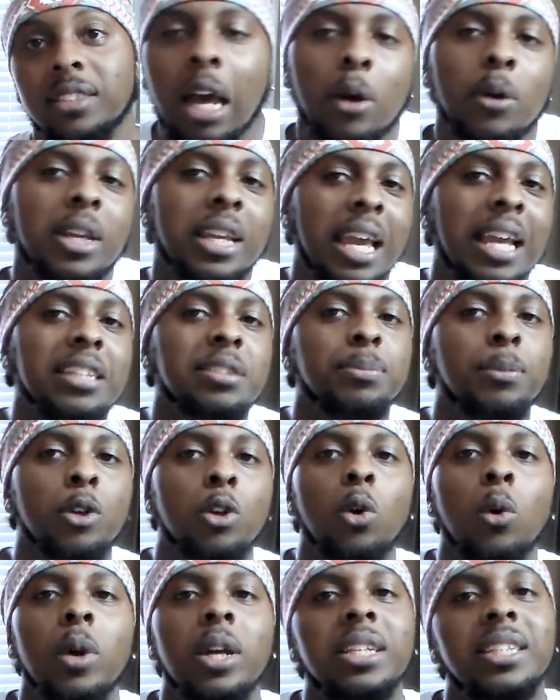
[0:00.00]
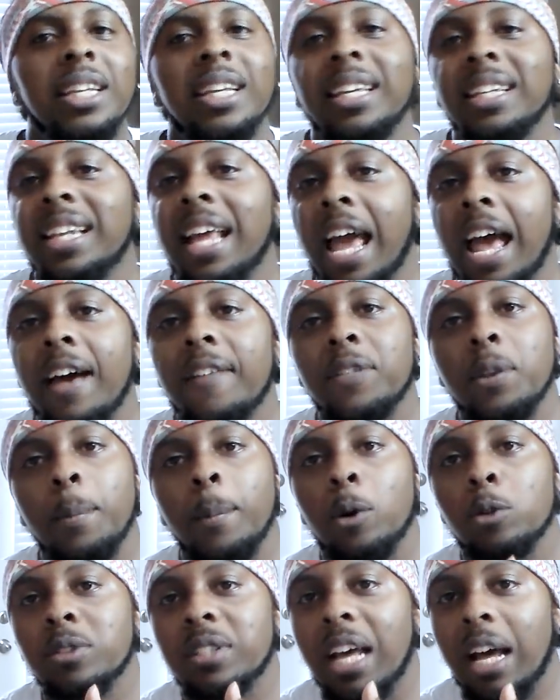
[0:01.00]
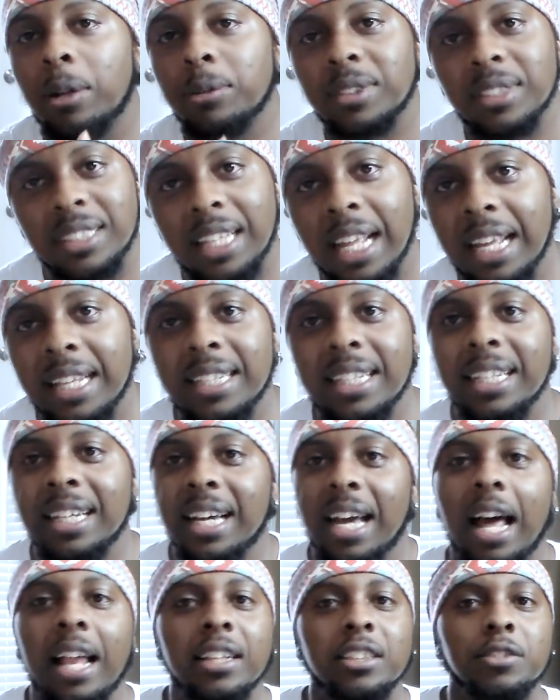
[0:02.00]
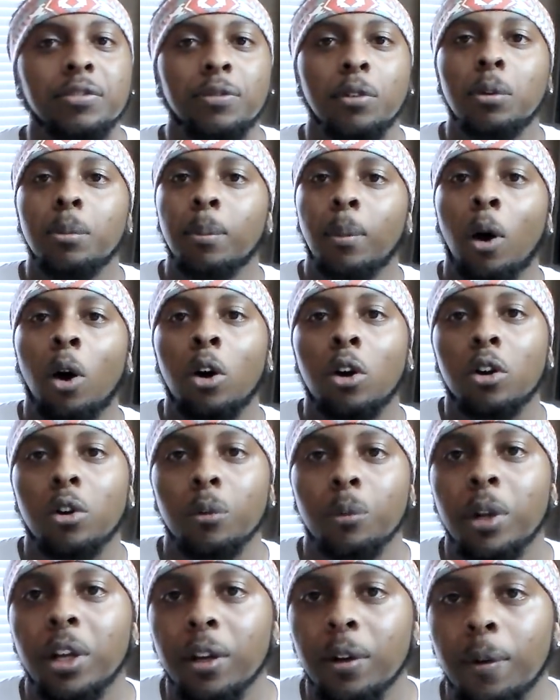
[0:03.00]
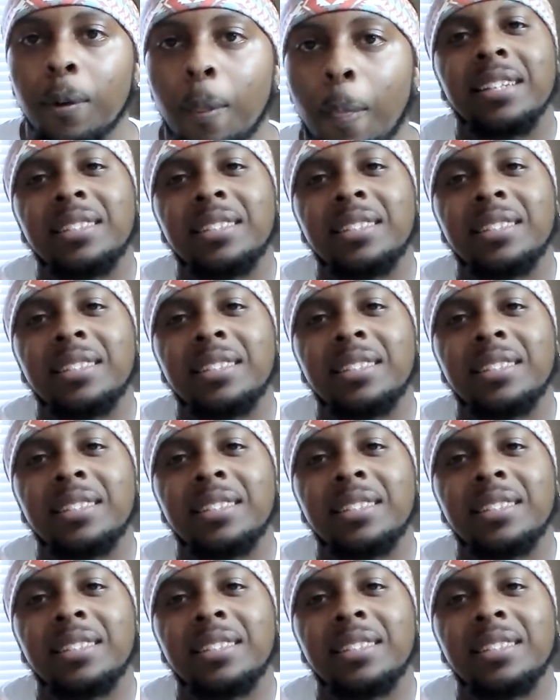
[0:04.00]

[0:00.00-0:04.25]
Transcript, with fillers: Now, Case McCoy didn't have the most outstanding college football career,